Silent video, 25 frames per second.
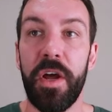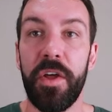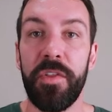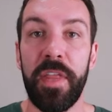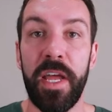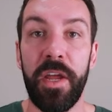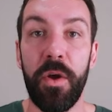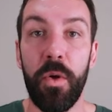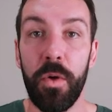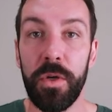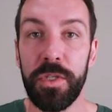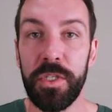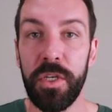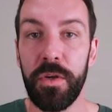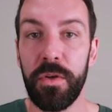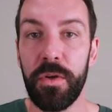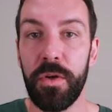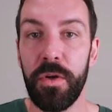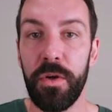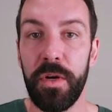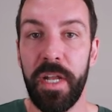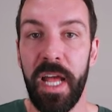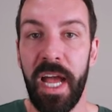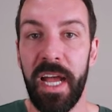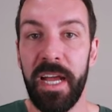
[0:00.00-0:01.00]
They also
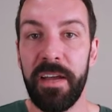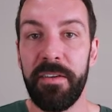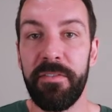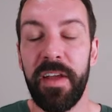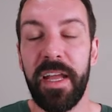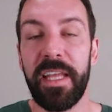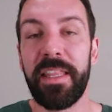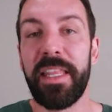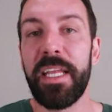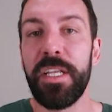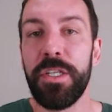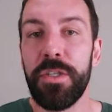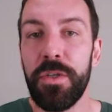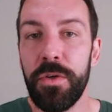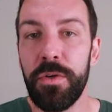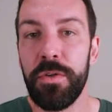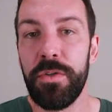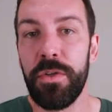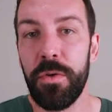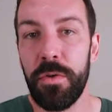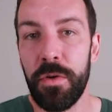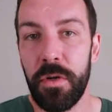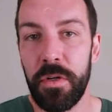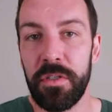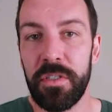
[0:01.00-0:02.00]
could have, and they do
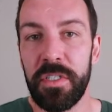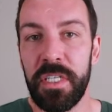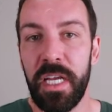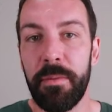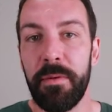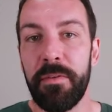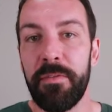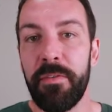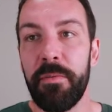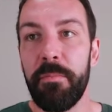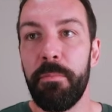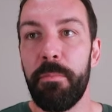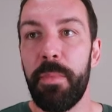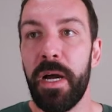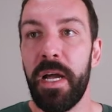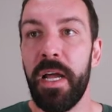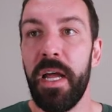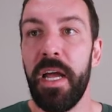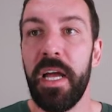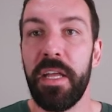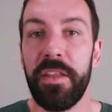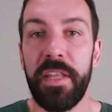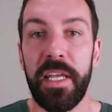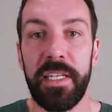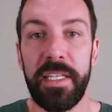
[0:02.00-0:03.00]
it on some of them,
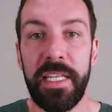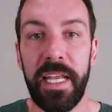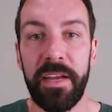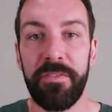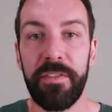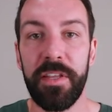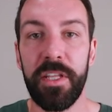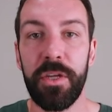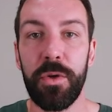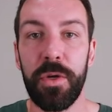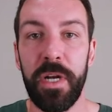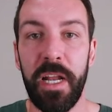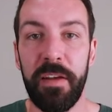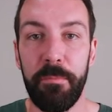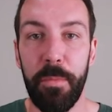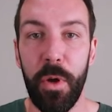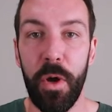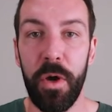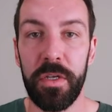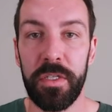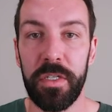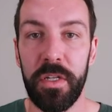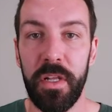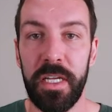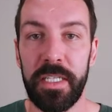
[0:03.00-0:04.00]
but they definitely could have
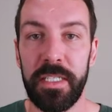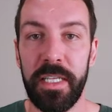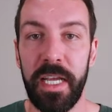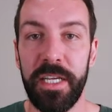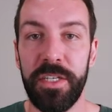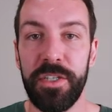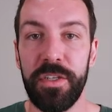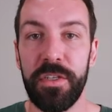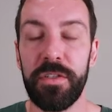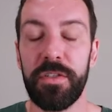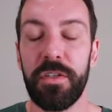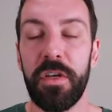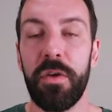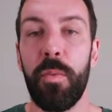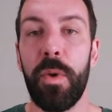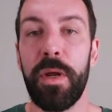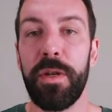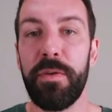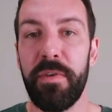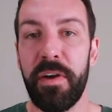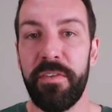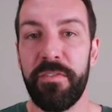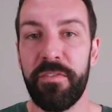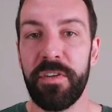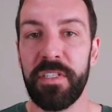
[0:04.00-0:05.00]
personalization. So
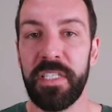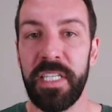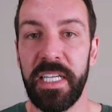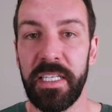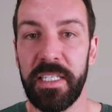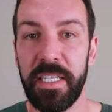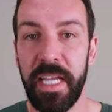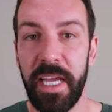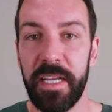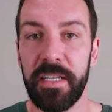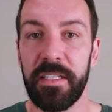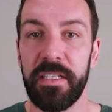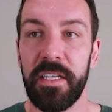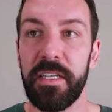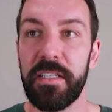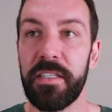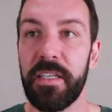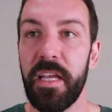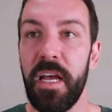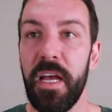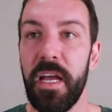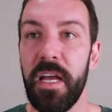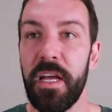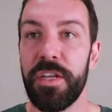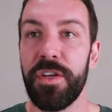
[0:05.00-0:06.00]
when referencing
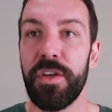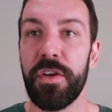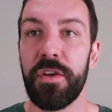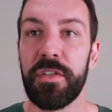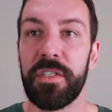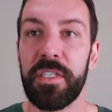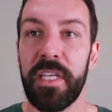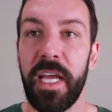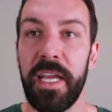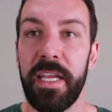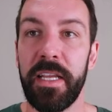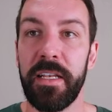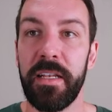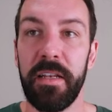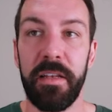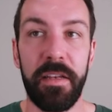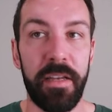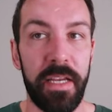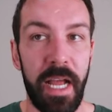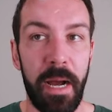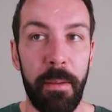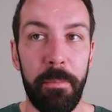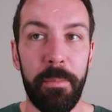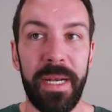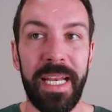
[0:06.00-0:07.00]
Texas, you could say
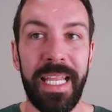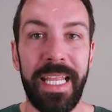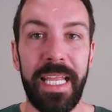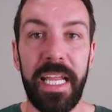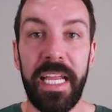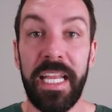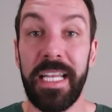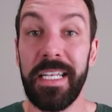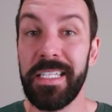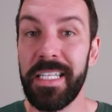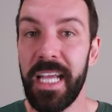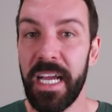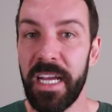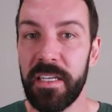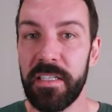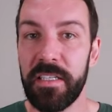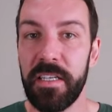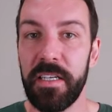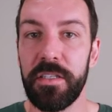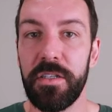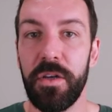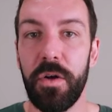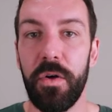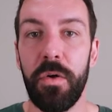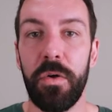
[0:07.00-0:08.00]
company in
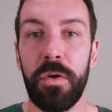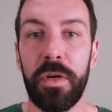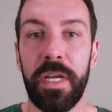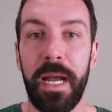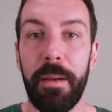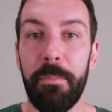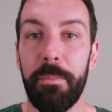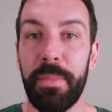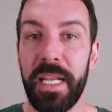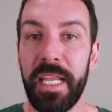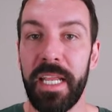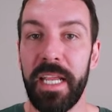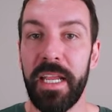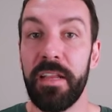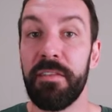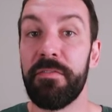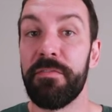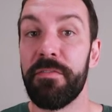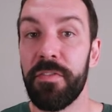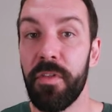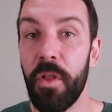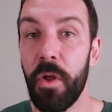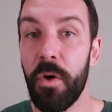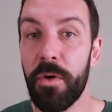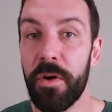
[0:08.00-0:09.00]
Texas or company in
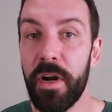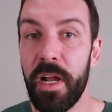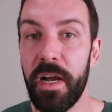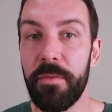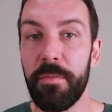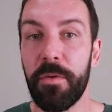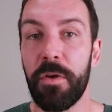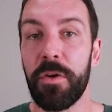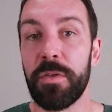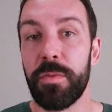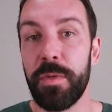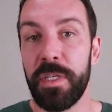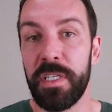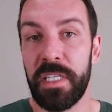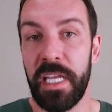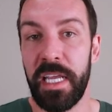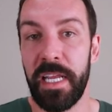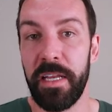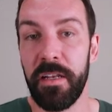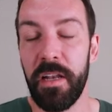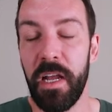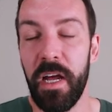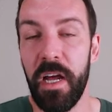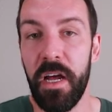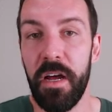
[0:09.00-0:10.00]
Florida, because we've
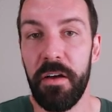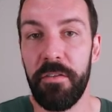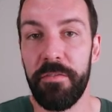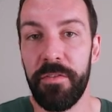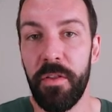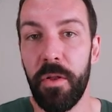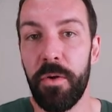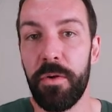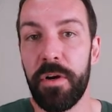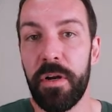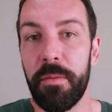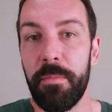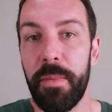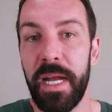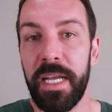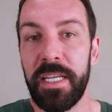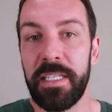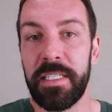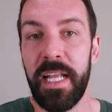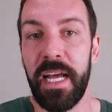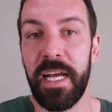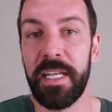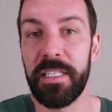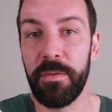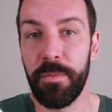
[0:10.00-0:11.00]
seen
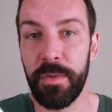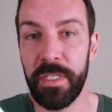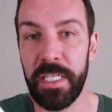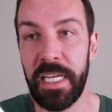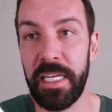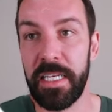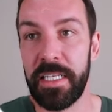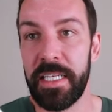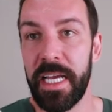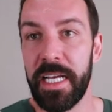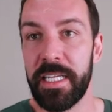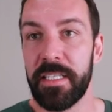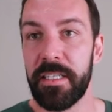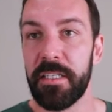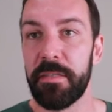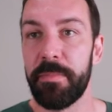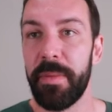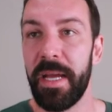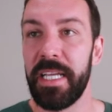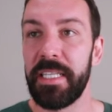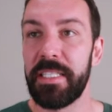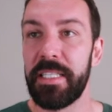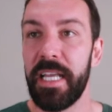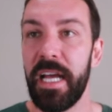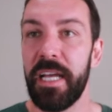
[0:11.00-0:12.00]
Florida-based ads and we've seen
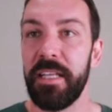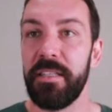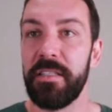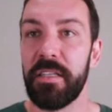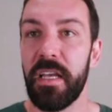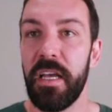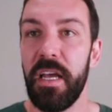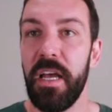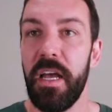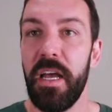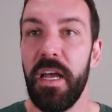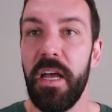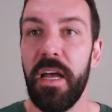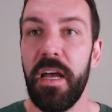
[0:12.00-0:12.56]
Texas-based ads.